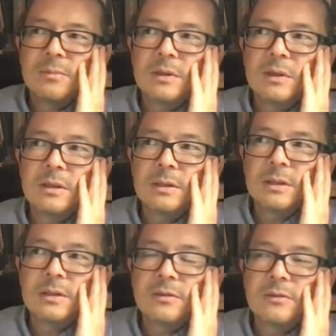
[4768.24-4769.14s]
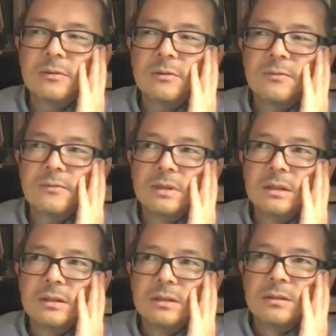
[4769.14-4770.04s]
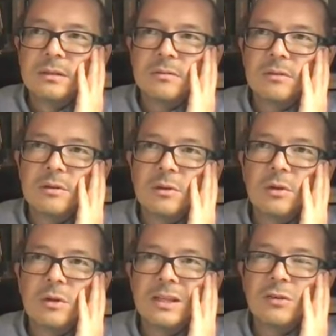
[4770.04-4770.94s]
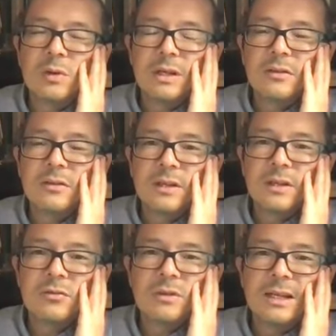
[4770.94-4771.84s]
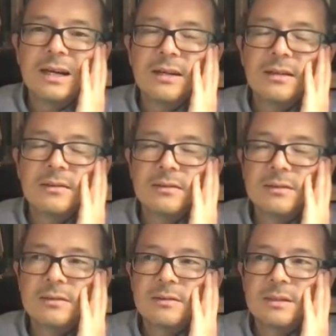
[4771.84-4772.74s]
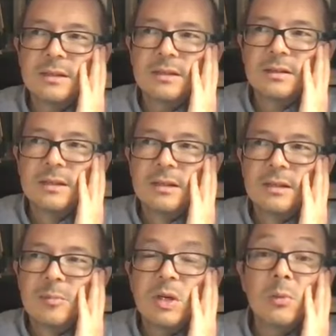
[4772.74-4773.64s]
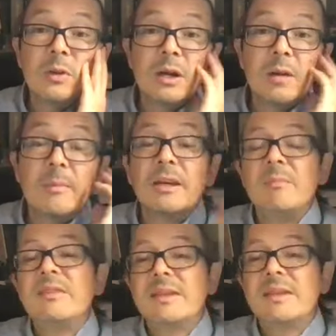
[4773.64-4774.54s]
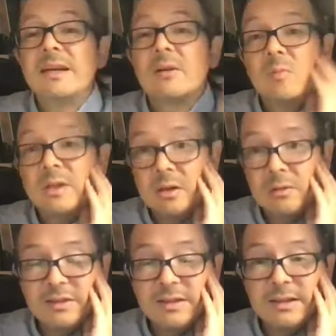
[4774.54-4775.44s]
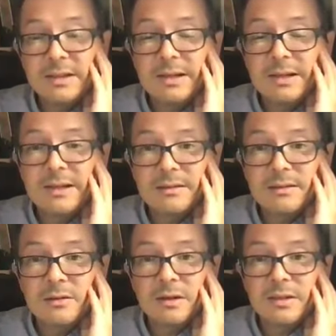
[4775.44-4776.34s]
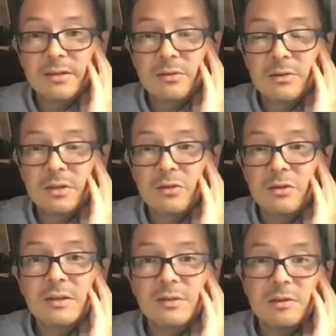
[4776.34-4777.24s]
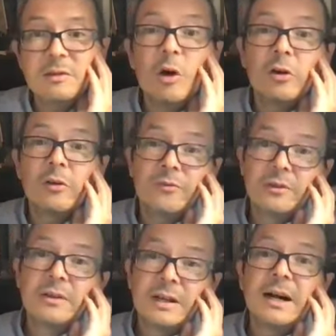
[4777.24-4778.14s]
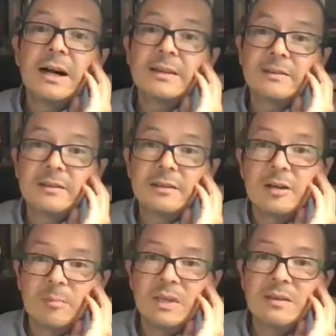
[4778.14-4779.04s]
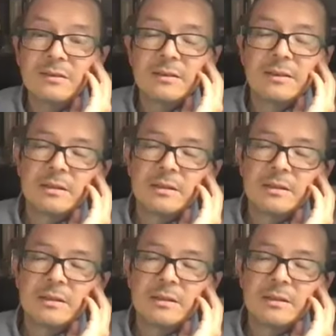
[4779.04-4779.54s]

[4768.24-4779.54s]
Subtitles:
Particularly sort of early 20th century artists and people that I might have missed out on when I was studying art at high school and uni. There was a lot of artists that I missed.